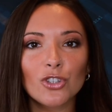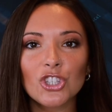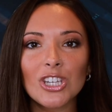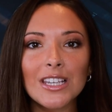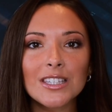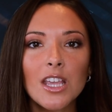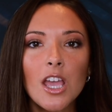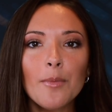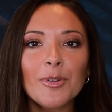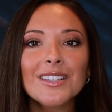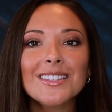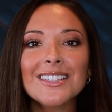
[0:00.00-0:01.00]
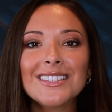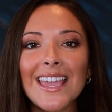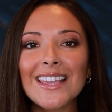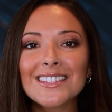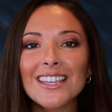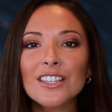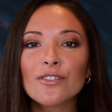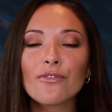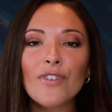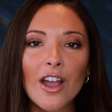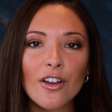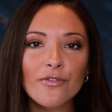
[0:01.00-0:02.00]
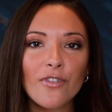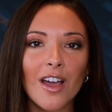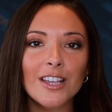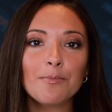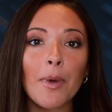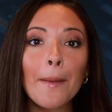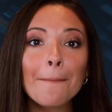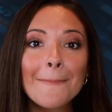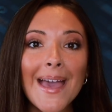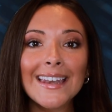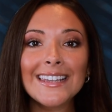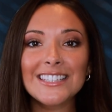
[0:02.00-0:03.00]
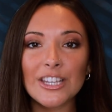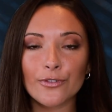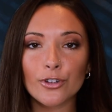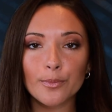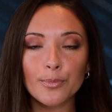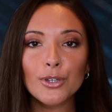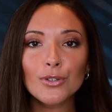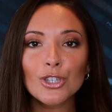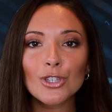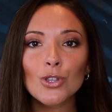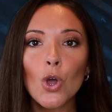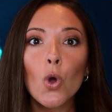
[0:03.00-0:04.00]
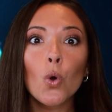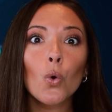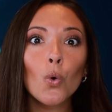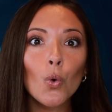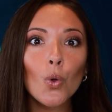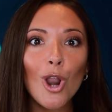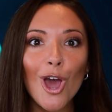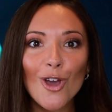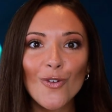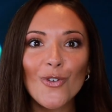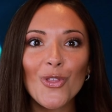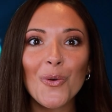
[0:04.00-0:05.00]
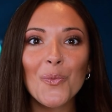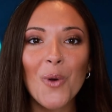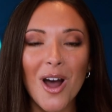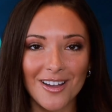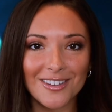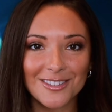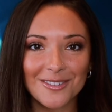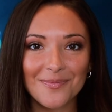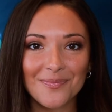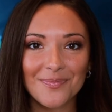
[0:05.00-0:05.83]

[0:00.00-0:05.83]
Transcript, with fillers: or cheat because the data is verified by many different computers all over the world.